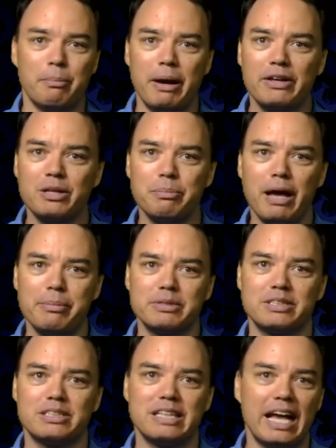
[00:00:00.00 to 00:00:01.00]
Among the
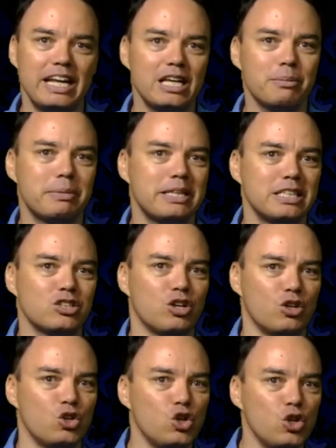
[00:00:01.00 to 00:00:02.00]
papers stating a position
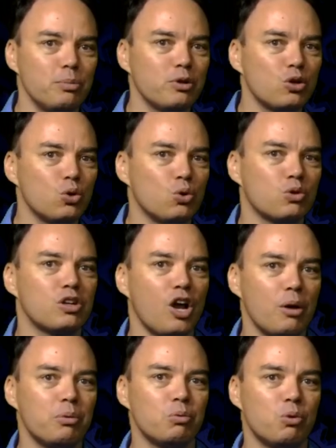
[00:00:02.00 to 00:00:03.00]
on human-caused
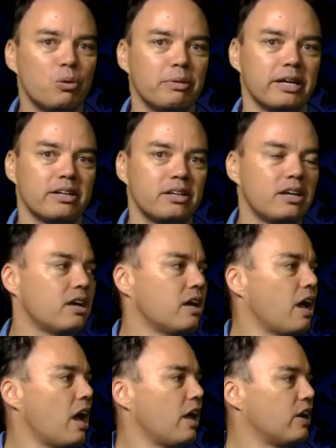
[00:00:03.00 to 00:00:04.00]
global warming,
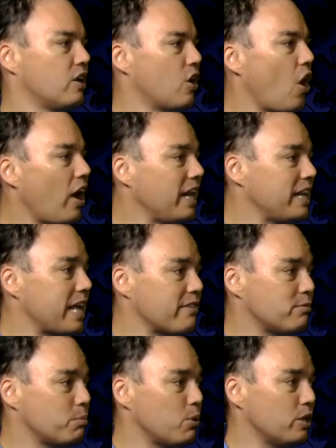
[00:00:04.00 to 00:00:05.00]

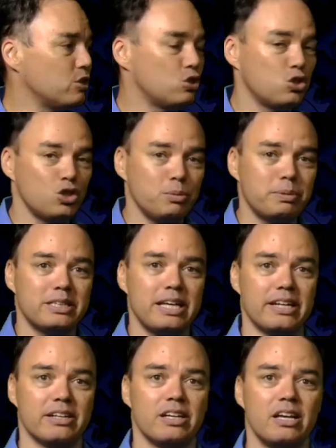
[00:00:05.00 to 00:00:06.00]

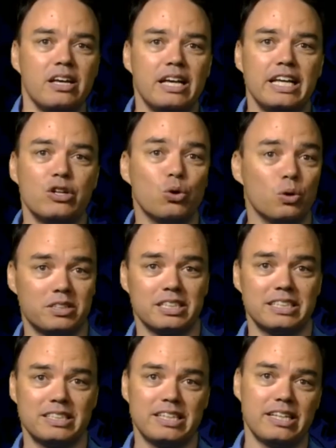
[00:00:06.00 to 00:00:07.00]
97.2% endorsed the
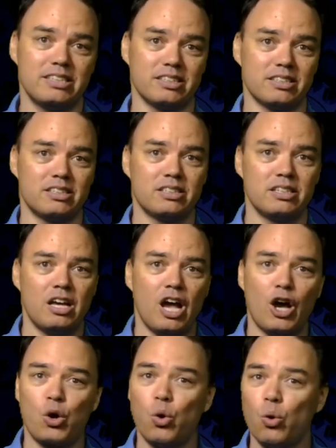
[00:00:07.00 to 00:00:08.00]
consensus,
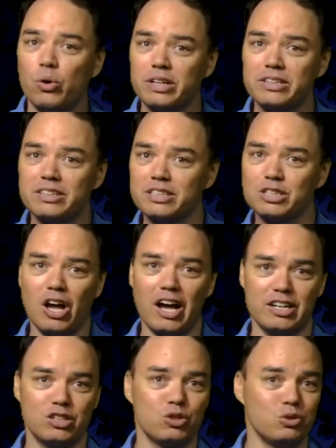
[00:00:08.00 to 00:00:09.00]
according to the
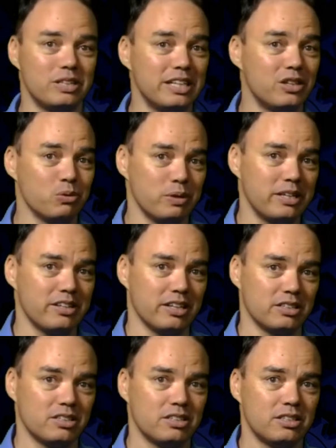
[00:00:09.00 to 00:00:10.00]
scientists who did the
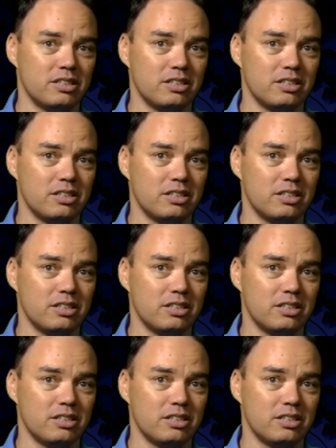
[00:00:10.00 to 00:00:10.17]
research.